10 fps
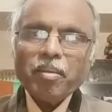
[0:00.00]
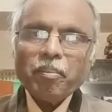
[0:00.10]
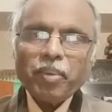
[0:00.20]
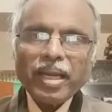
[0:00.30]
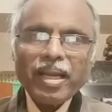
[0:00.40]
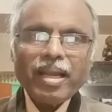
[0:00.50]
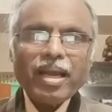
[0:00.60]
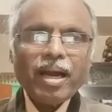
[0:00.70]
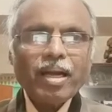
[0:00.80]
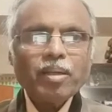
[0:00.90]
pre
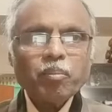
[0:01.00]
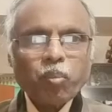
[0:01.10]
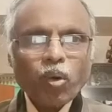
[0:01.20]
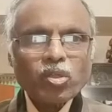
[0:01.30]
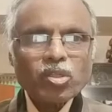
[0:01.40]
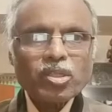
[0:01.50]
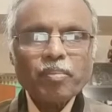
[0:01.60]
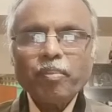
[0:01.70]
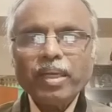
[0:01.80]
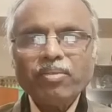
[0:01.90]
and post
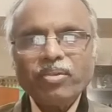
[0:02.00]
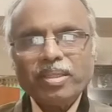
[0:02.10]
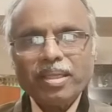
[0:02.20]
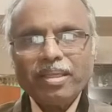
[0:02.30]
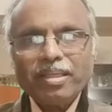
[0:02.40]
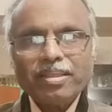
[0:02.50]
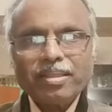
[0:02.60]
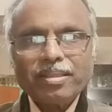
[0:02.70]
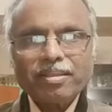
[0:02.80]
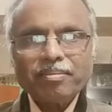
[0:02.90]
shipment facilities,